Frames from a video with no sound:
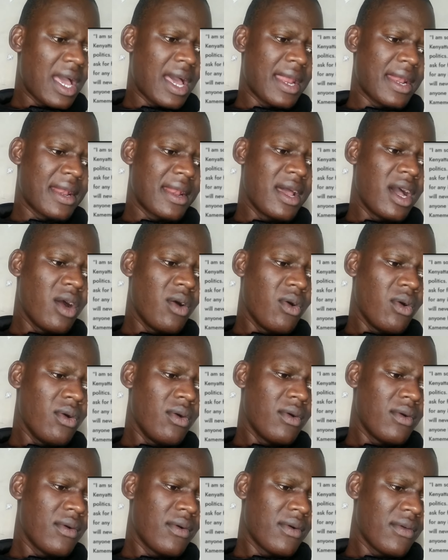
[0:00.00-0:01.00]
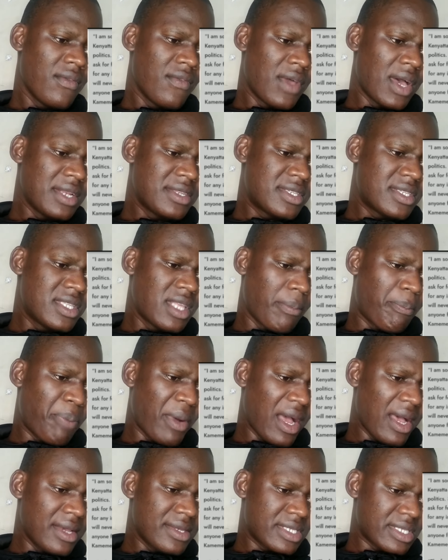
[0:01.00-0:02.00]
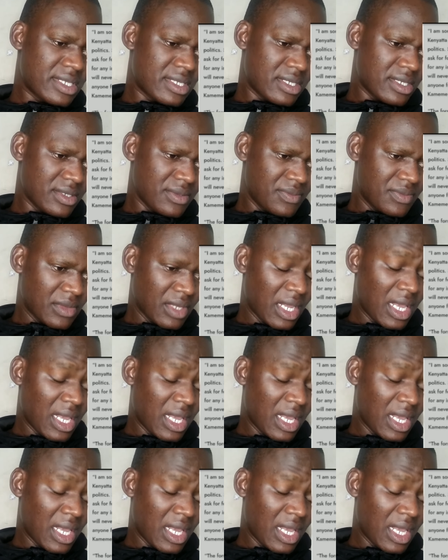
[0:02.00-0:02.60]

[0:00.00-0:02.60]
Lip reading: and now that's the past.